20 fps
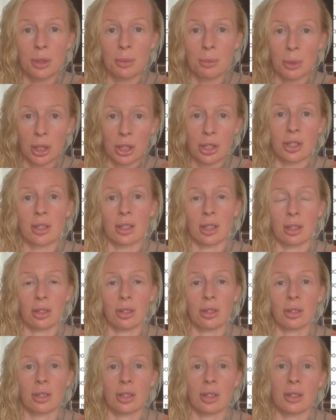much as I
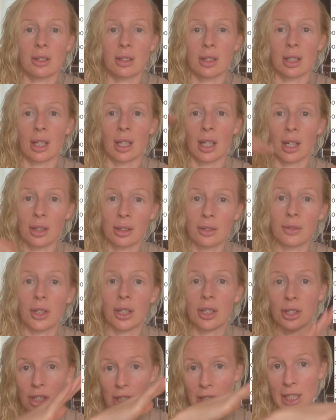could because it kind of
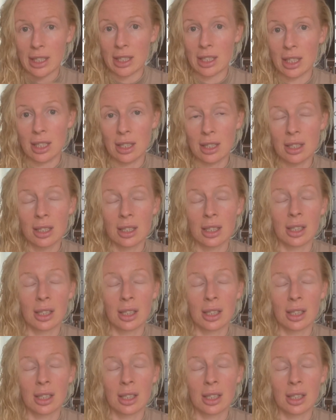undulated.